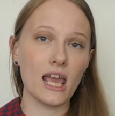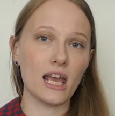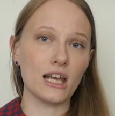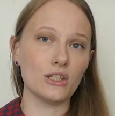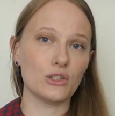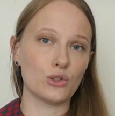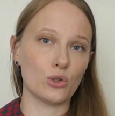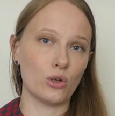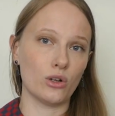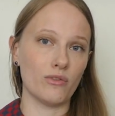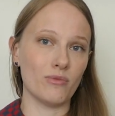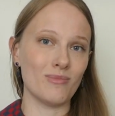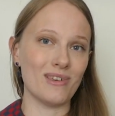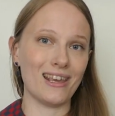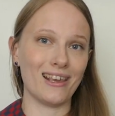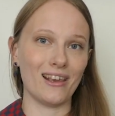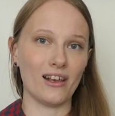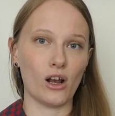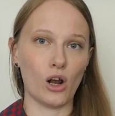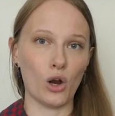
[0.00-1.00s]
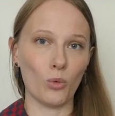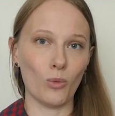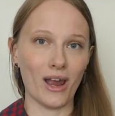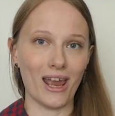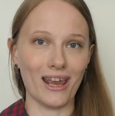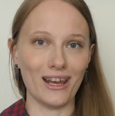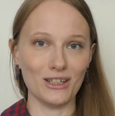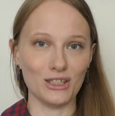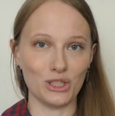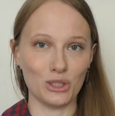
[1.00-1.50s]
and sort of making our
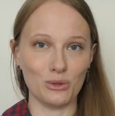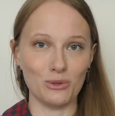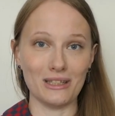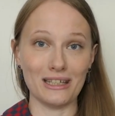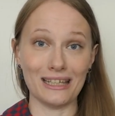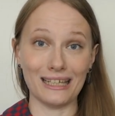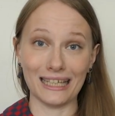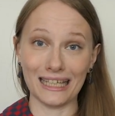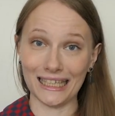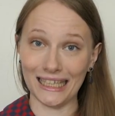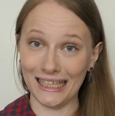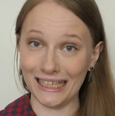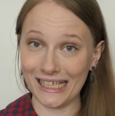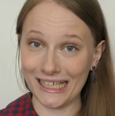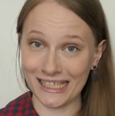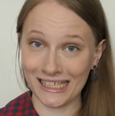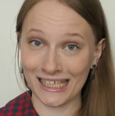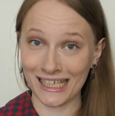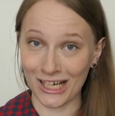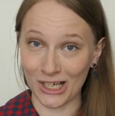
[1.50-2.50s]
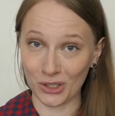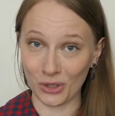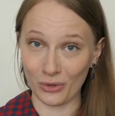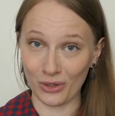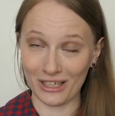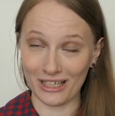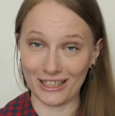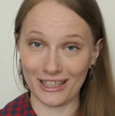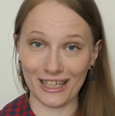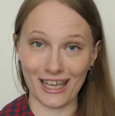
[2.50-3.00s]
way to the least
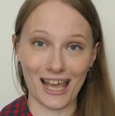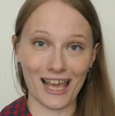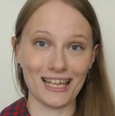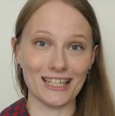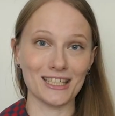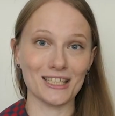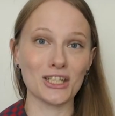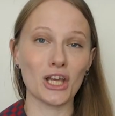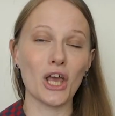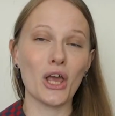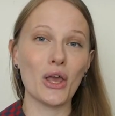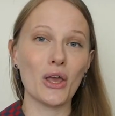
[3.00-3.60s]
concrete at the end,